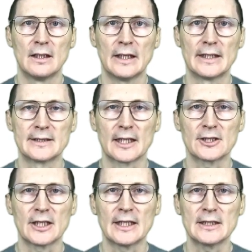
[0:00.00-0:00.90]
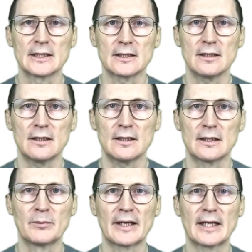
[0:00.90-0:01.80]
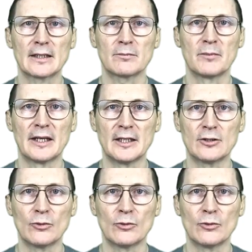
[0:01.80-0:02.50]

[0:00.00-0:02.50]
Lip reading: In such cases, the backend may need